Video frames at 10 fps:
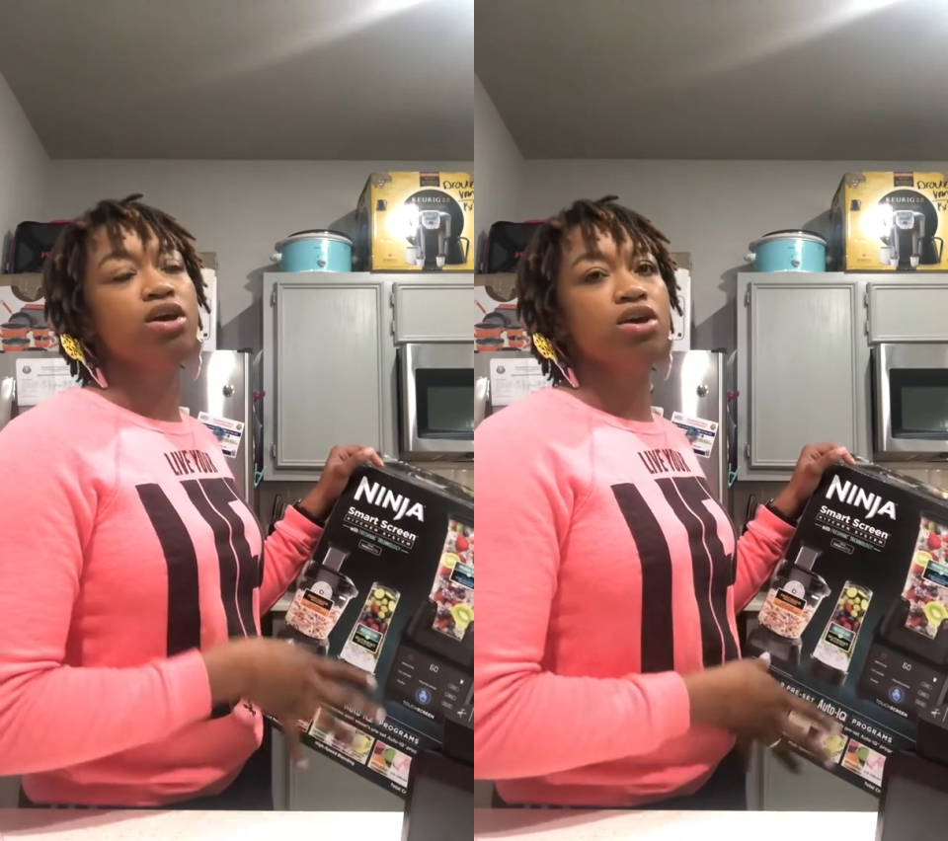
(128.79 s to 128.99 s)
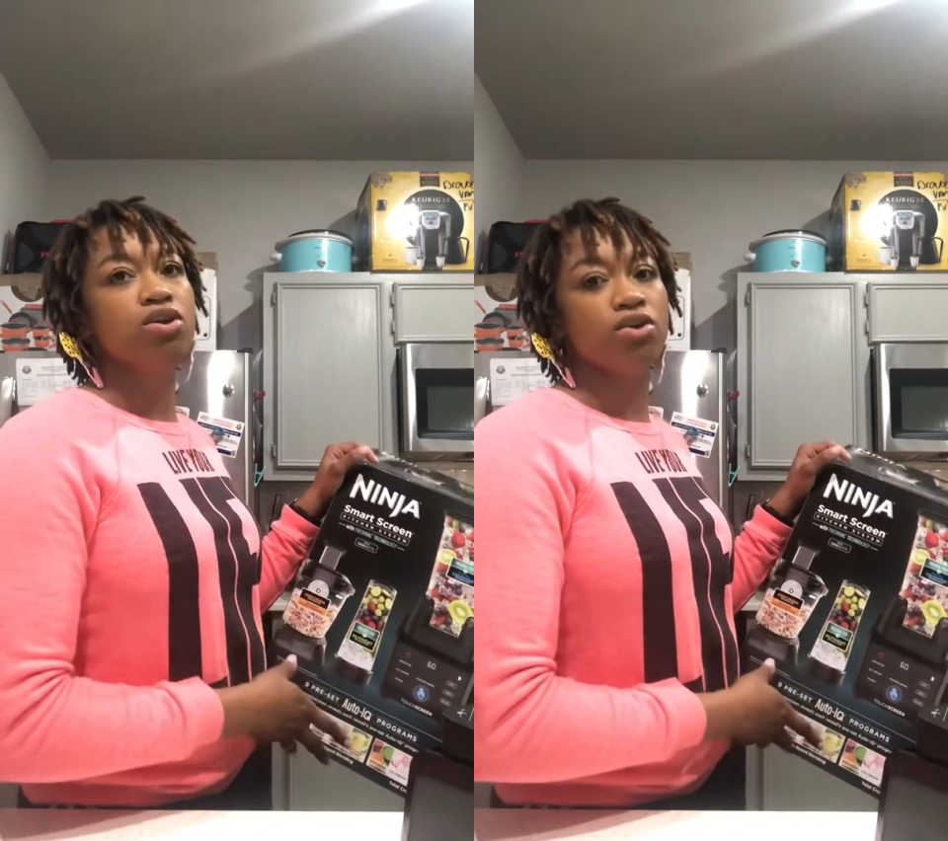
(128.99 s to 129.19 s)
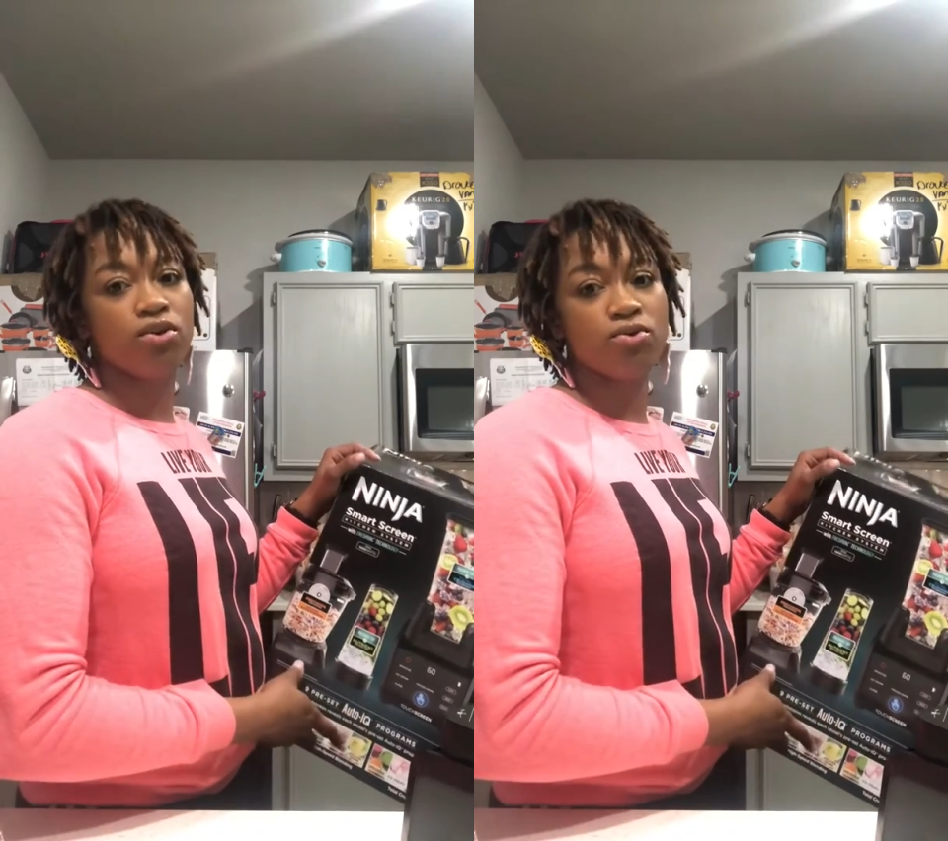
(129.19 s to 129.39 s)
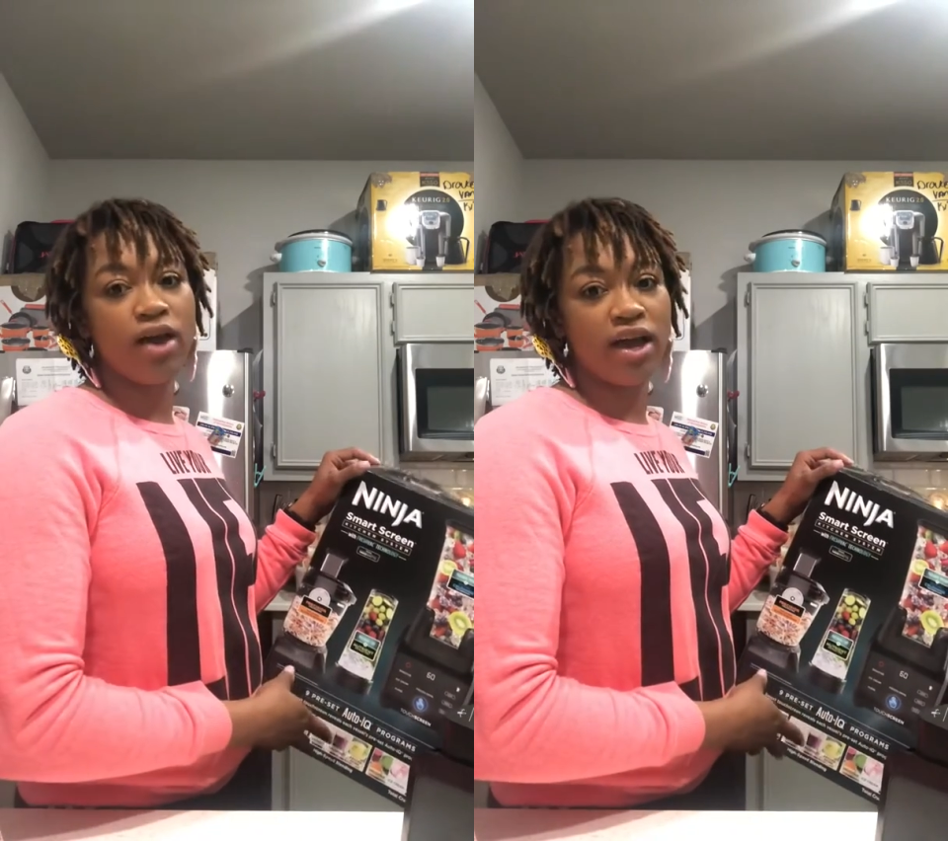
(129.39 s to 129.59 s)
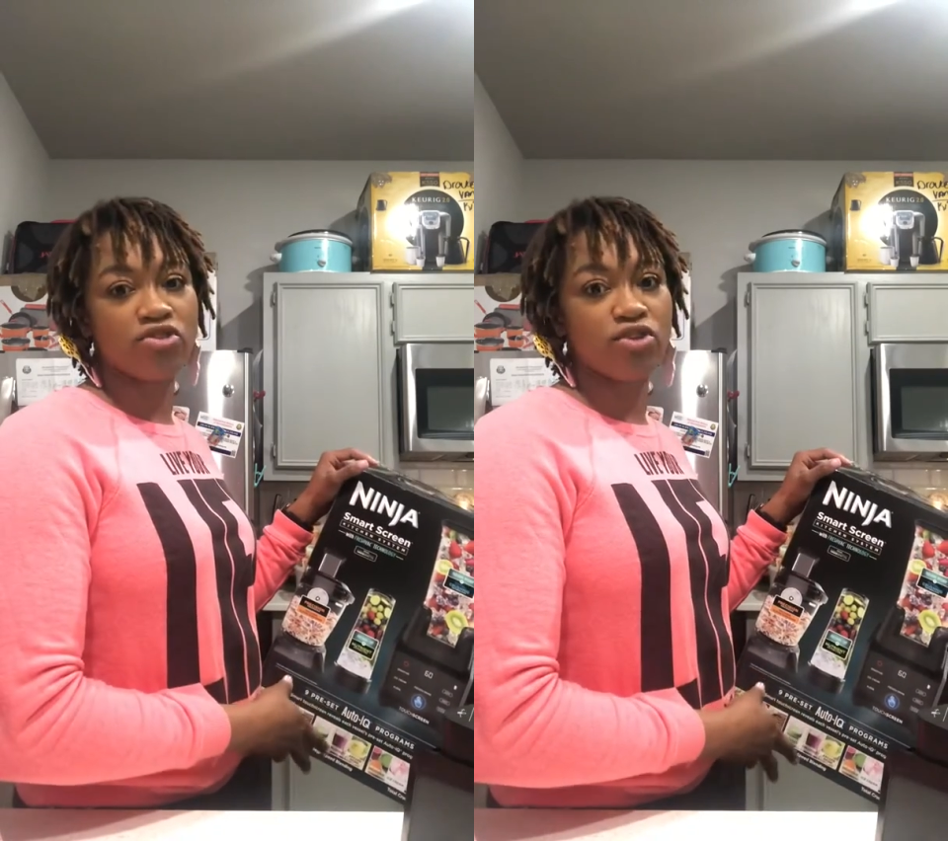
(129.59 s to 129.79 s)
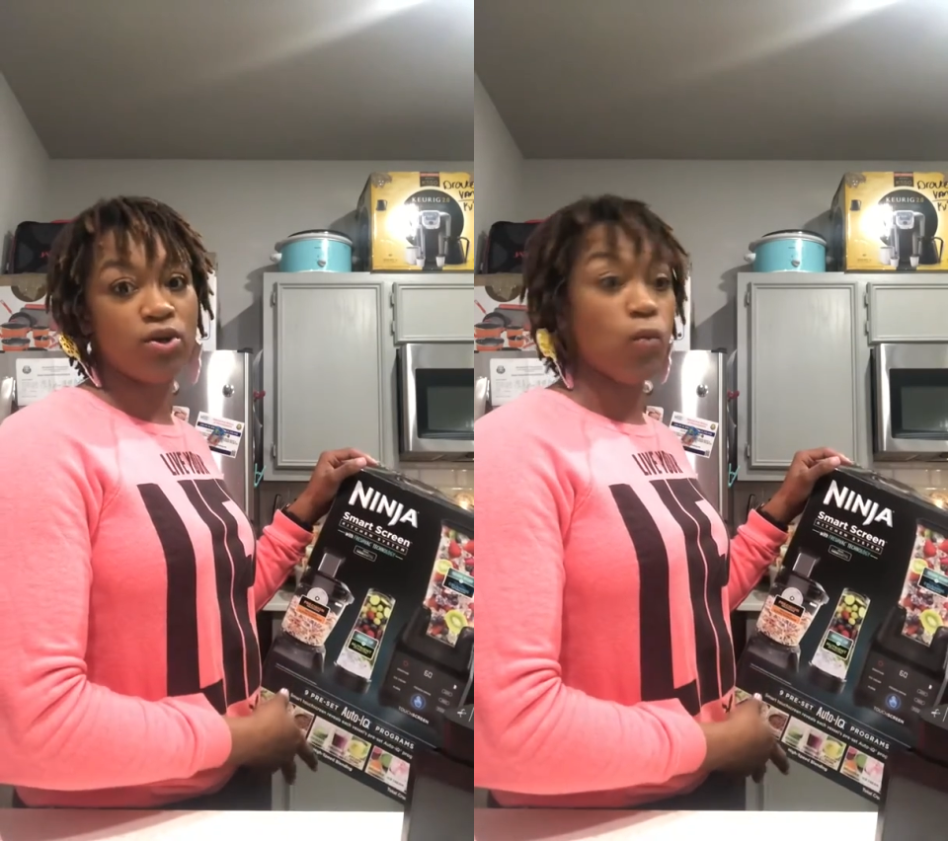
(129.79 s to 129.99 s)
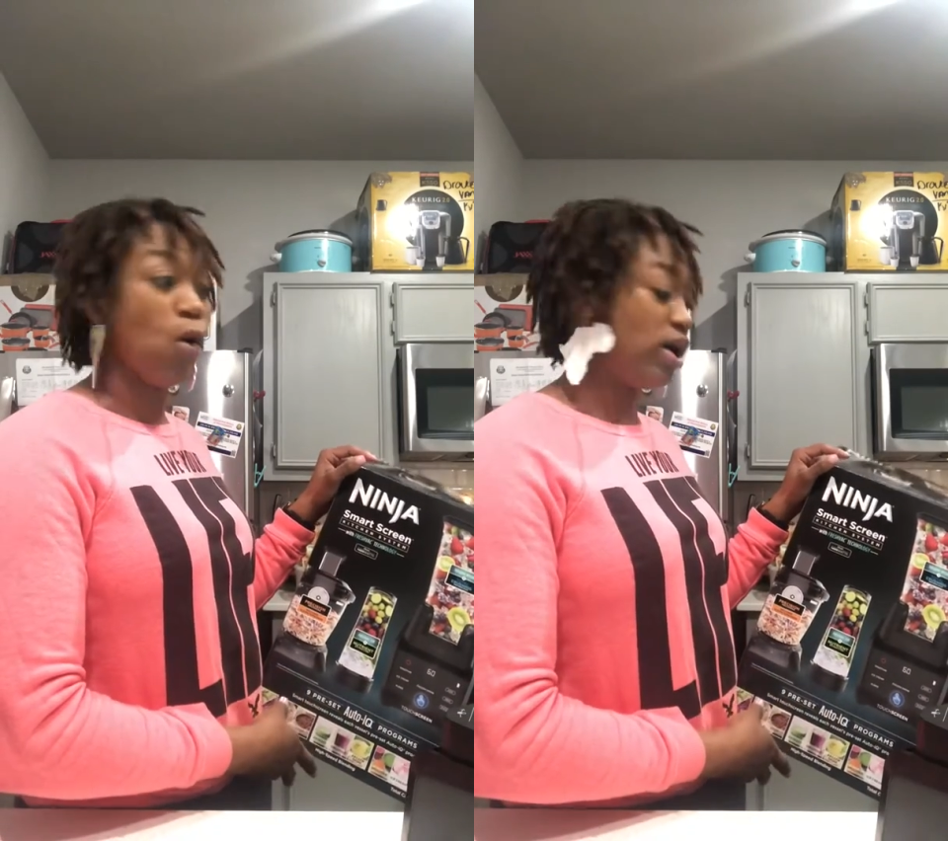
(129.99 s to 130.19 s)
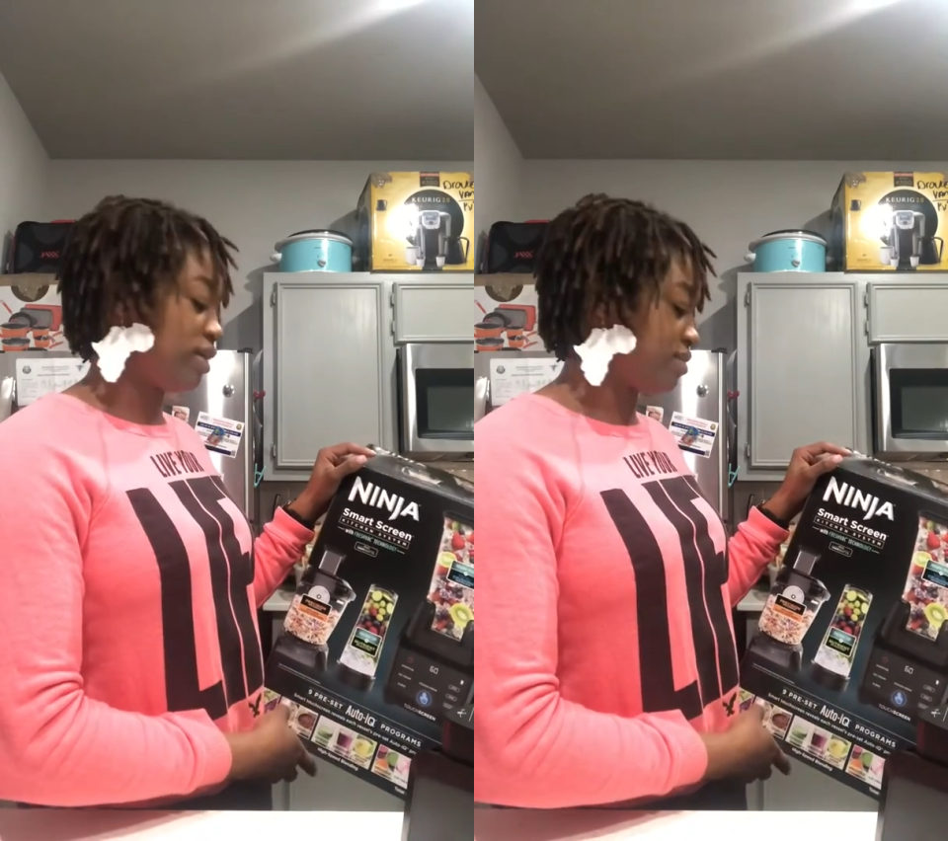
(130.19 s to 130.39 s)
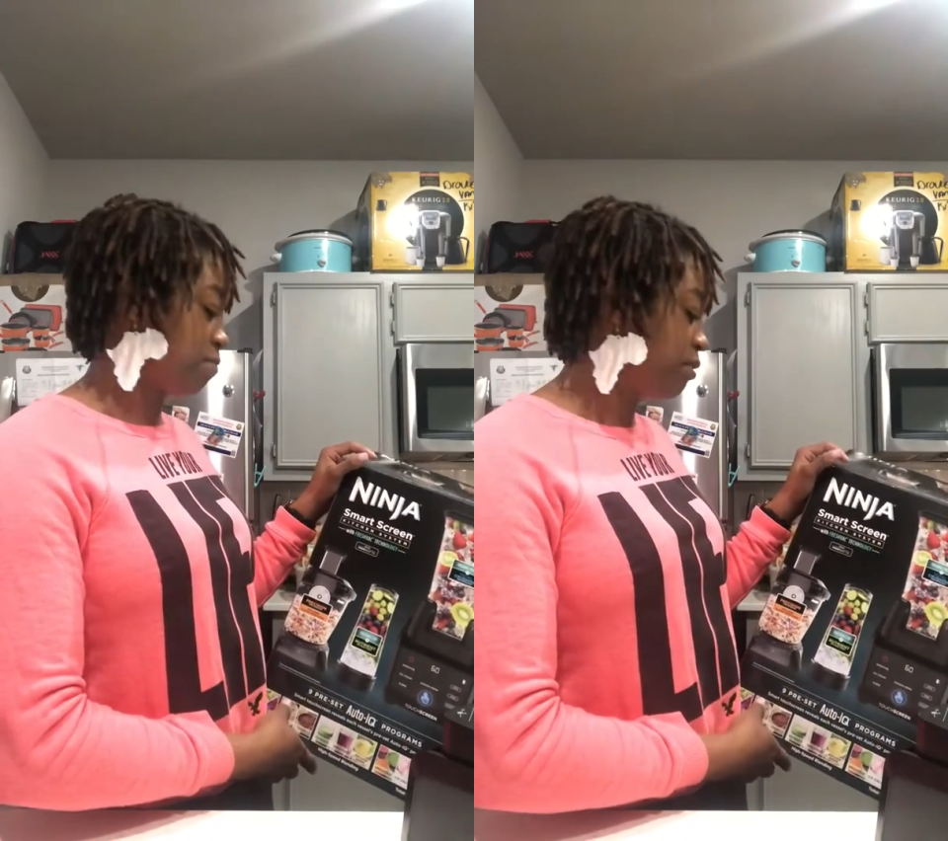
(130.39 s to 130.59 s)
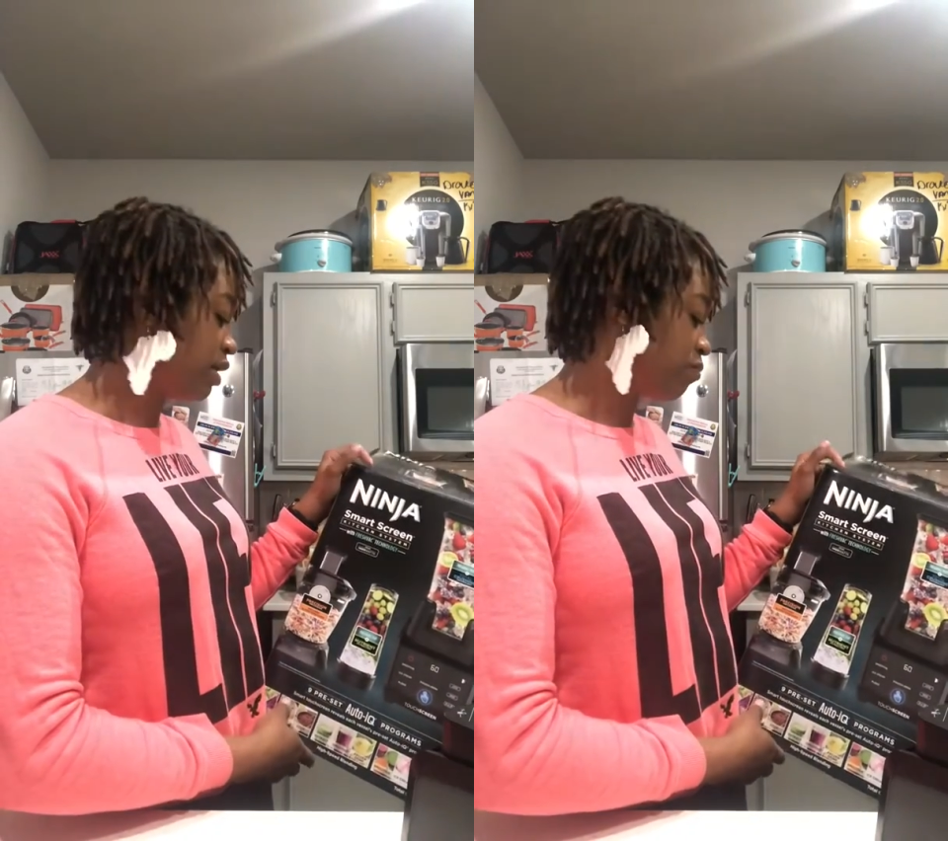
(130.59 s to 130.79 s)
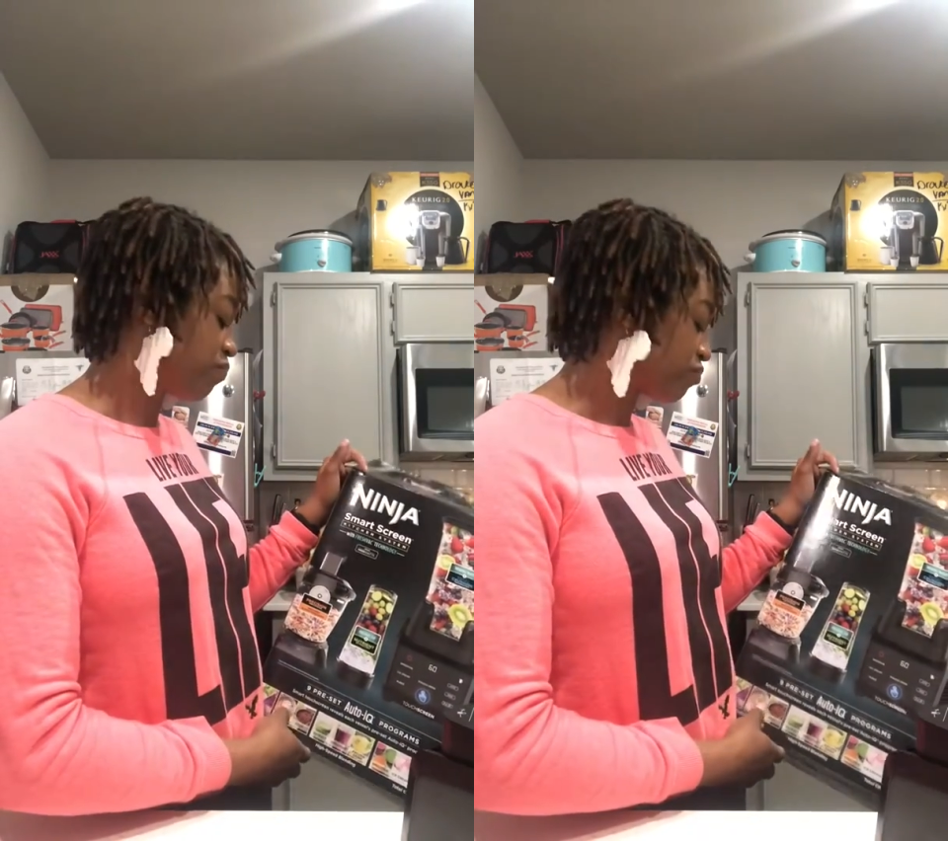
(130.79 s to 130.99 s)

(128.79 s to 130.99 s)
you actually want it to be.